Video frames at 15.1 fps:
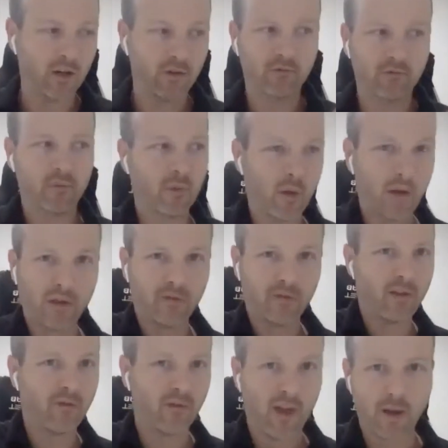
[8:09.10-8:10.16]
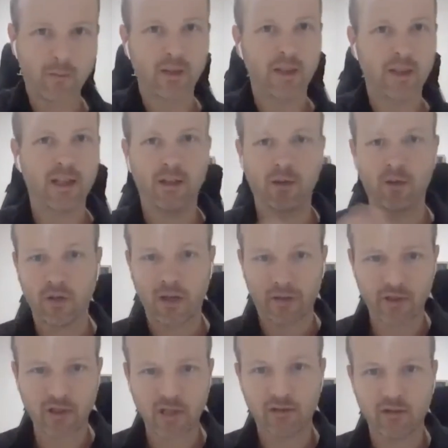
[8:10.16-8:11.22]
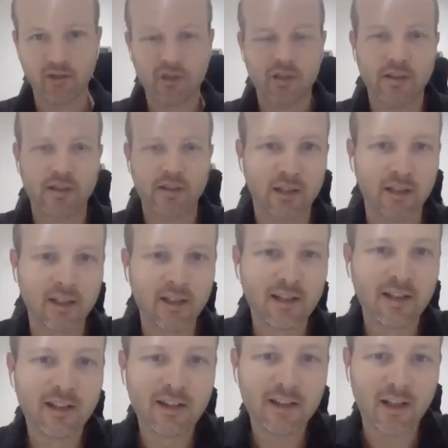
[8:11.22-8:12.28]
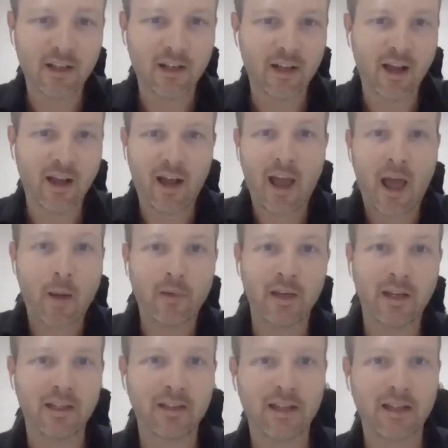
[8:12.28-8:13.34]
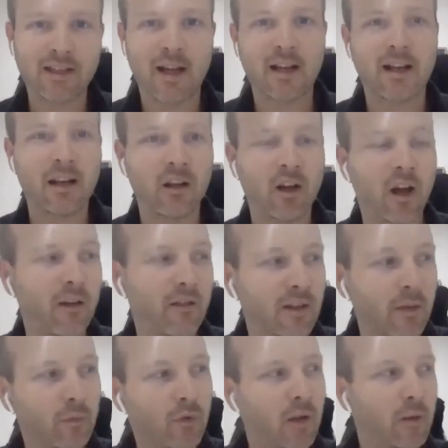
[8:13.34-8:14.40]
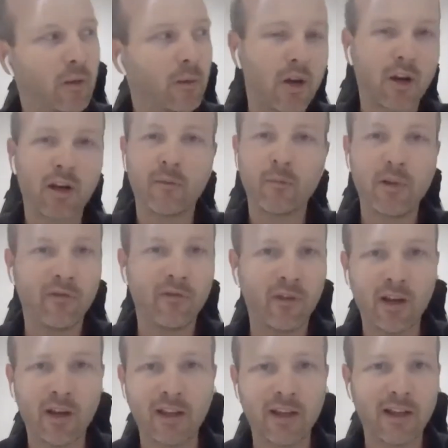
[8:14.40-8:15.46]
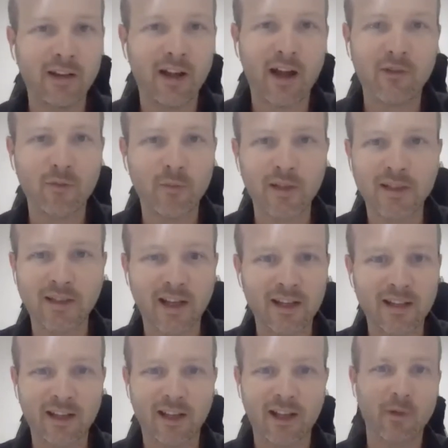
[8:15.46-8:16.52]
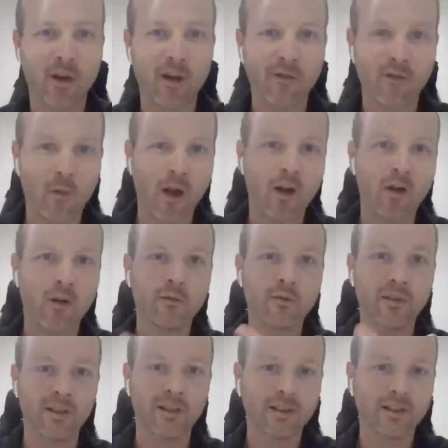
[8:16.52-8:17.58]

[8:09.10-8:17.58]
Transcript: with their family and all the other challenges that are happening in their day-to-day lives. They're probably not going to be feeling 100%. They're going to be overwhelmed, and